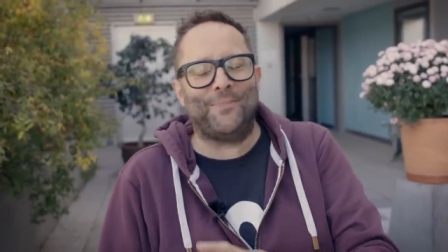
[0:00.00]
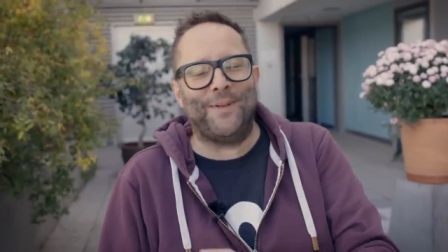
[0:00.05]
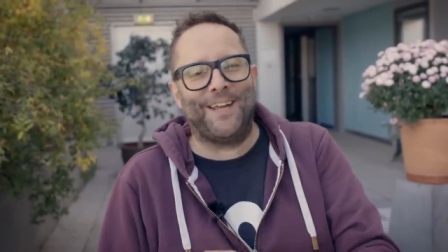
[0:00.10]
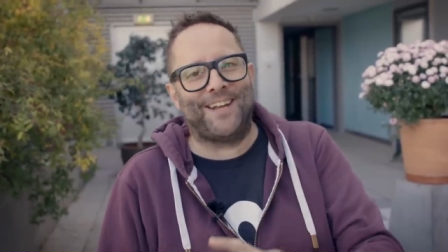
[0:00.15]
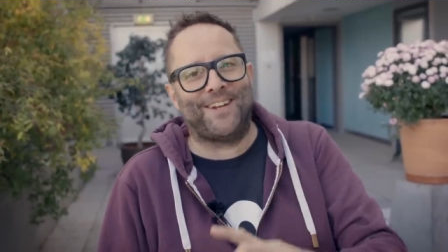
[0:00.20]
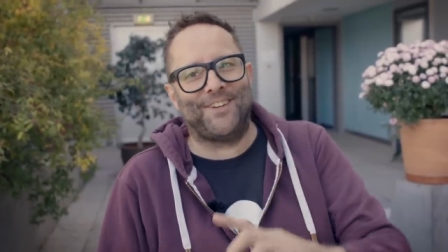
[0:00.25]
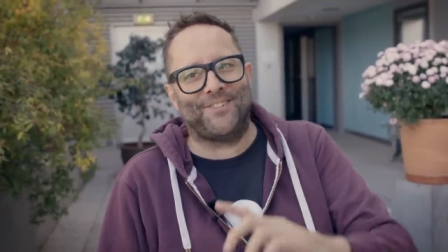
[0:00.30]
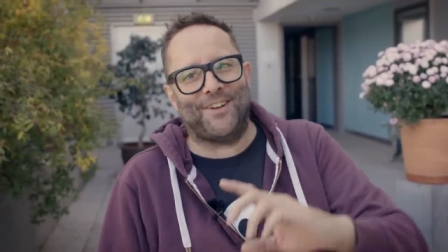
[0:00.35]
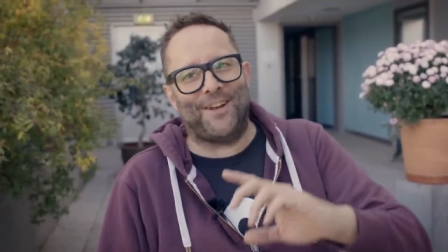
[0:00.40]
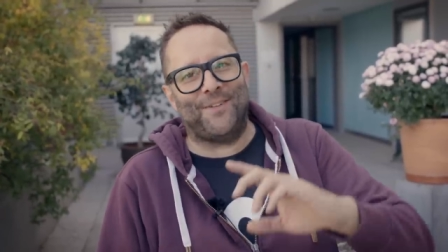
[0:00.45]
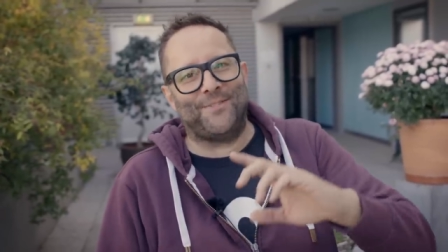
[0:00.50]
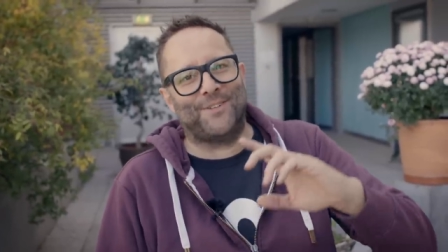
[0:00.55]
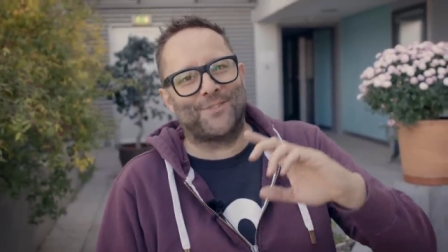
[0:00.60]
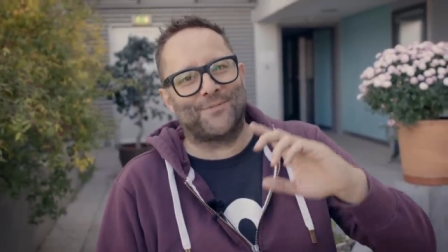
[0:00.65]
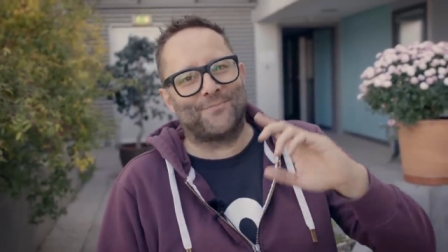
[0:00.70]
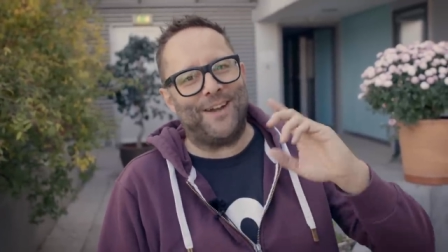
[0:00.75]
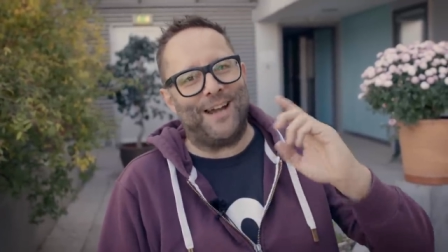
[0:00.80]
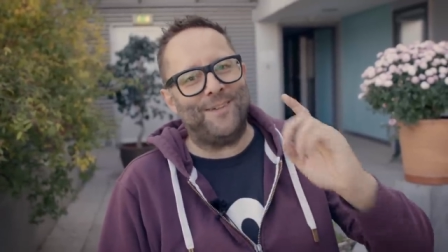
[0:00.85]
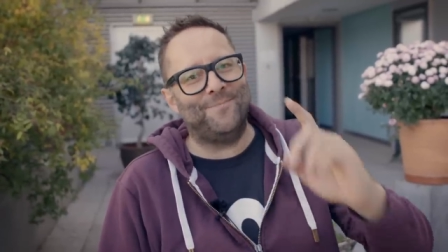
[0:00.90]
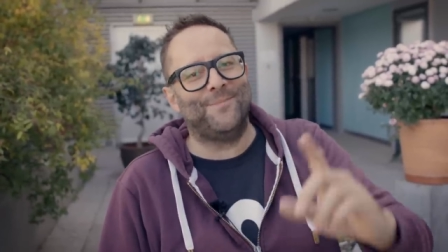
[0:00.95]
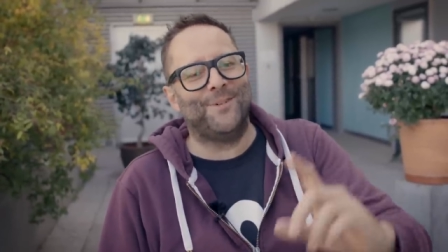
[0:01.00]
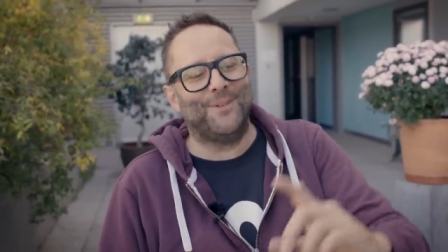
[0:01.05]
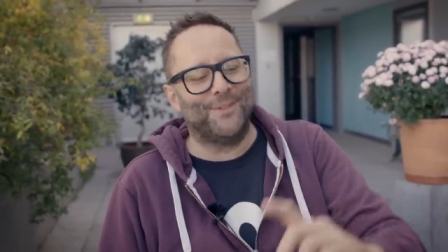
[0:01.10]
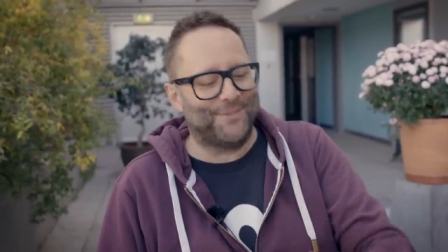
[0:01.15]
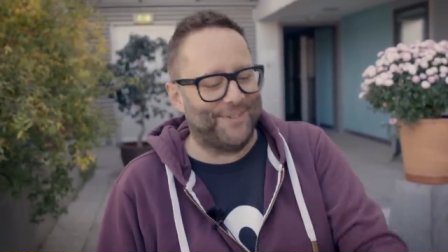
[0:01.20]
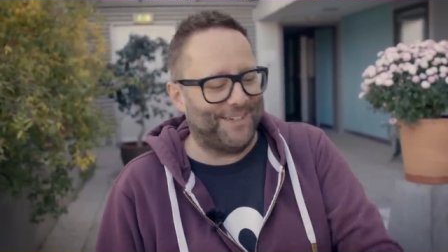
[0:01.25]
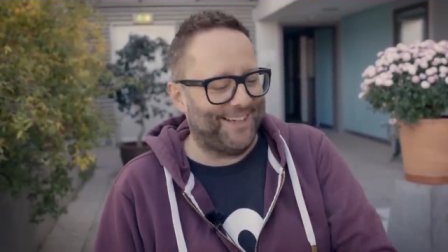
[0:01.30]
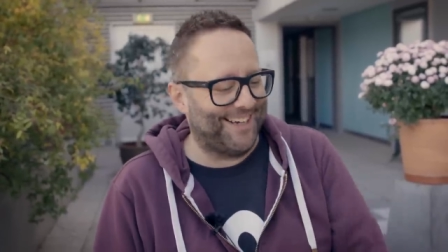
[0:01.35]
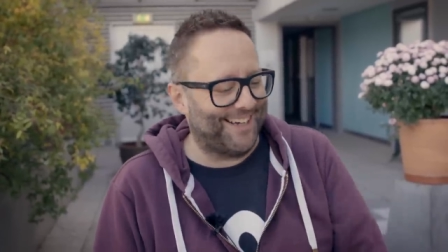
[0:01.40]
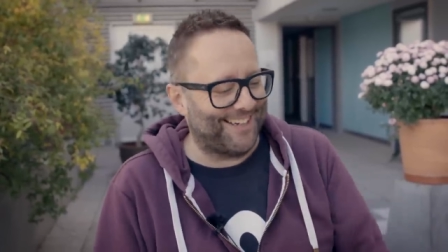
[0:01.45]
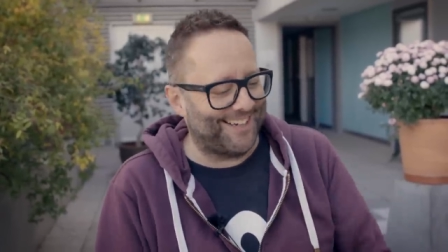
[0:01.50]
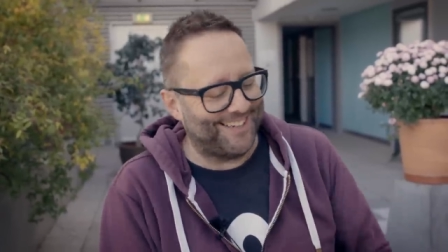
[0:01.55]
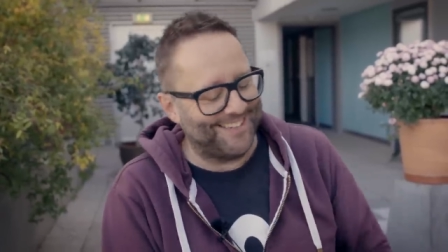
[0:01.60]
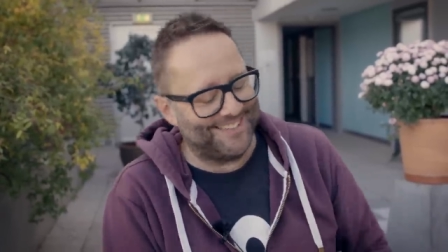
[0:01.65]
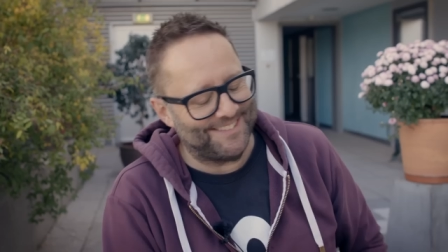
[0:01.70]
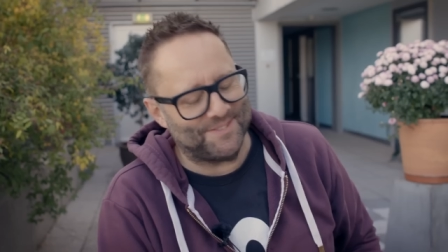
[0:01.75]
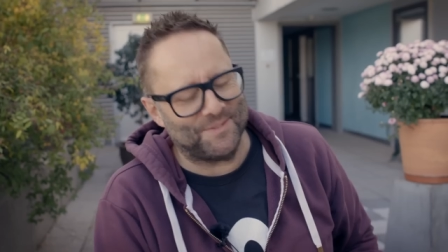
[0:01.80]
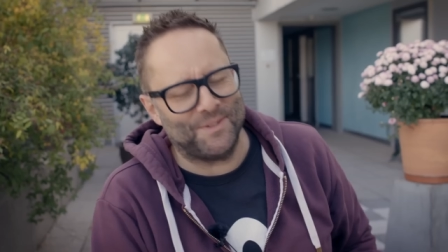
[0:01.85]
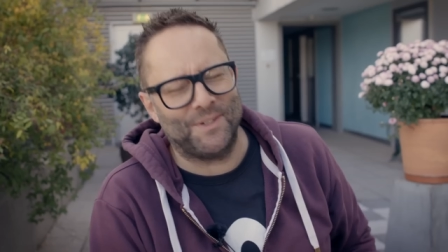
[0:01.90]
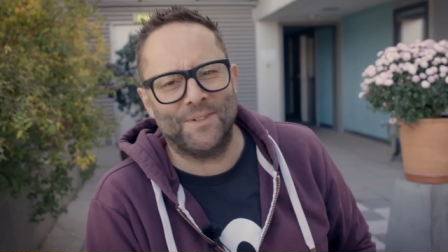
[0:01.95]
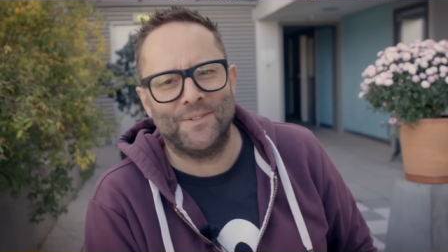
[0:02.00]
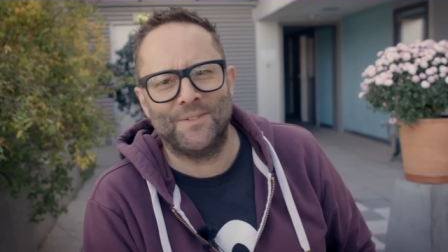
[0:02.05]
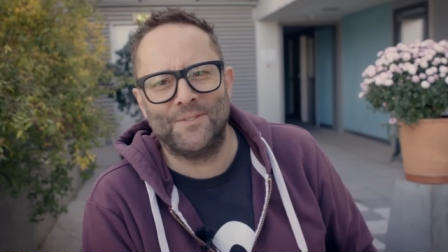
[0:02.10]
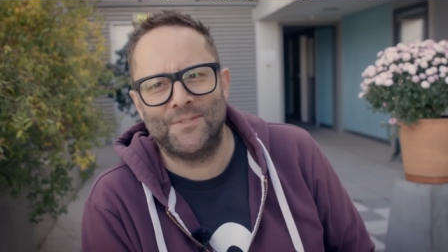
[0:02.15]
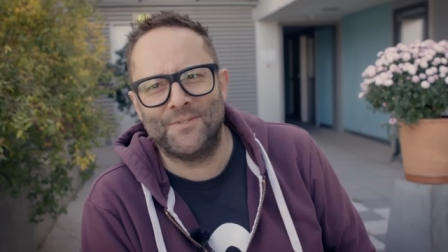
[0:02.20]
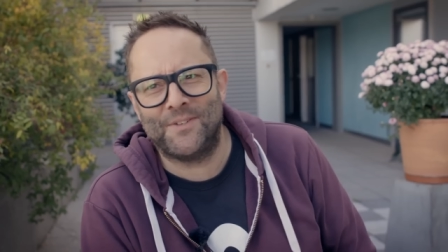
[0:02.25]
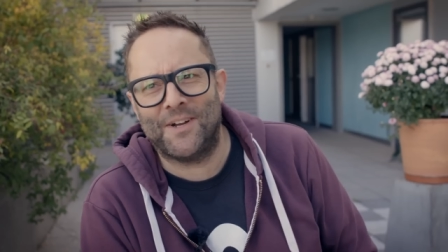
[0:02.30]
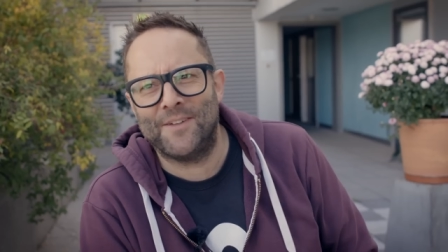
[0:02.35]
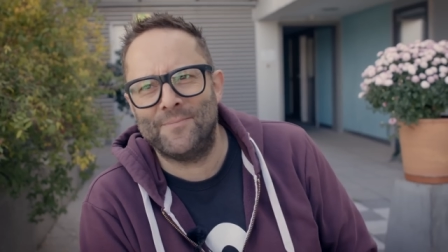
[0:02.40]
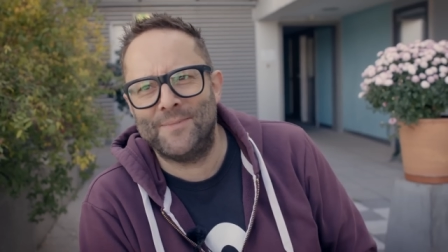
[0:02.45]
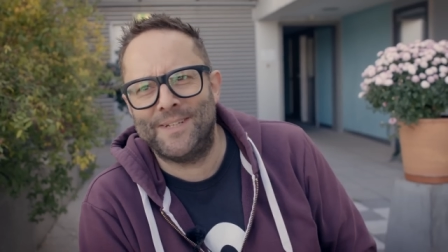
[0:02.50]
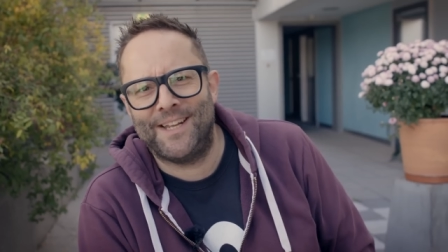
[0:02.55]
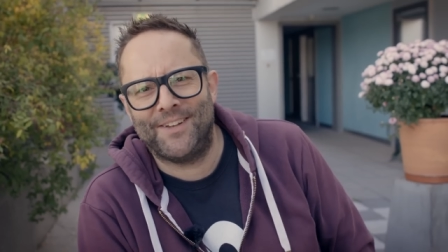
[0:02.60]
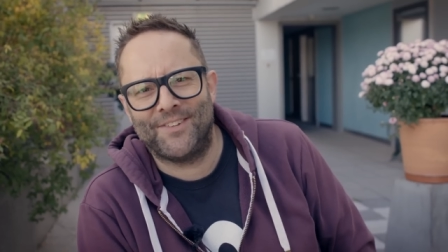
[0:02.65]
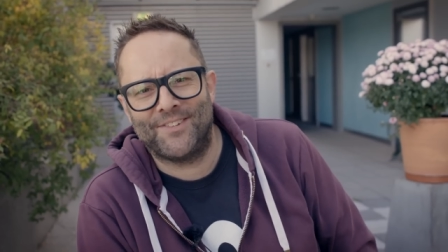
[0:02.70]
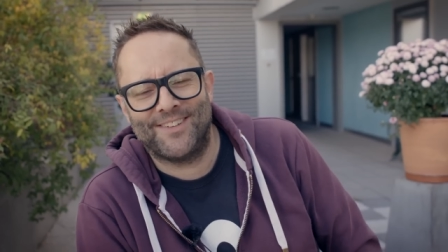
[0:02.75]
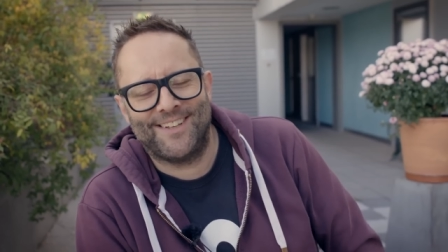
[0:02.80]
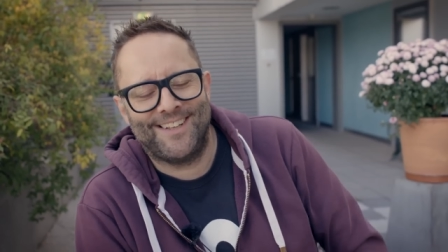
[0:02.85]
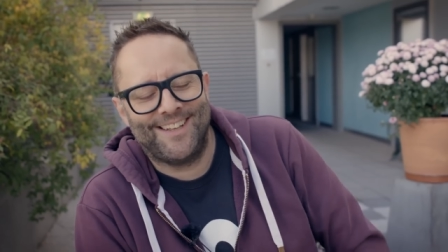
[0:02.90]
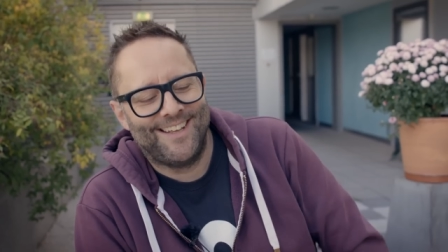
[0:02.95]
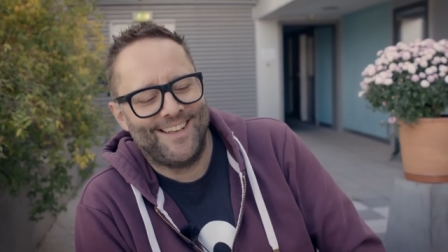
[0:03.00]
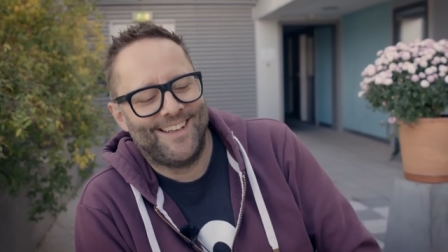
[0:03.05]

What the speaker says: because I've just rambled for 5 minutes.